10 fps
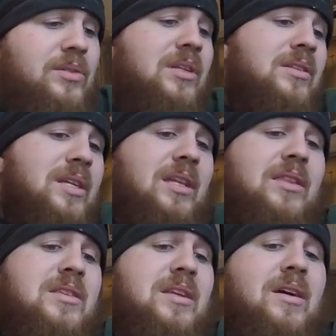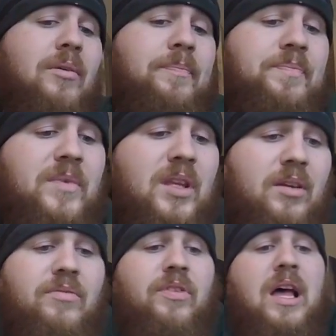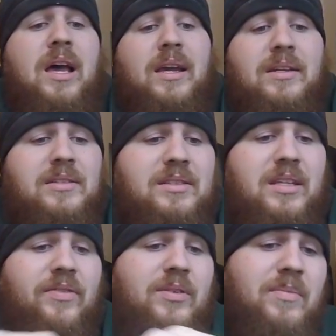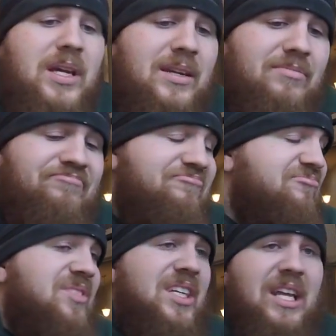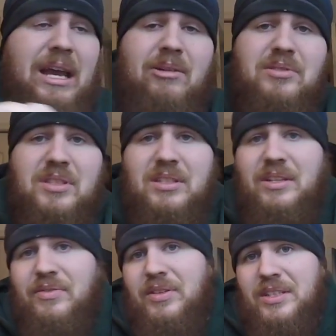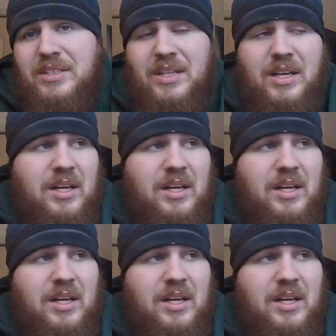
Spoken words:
was going to take this out and fly and see if it made an ounce of difference.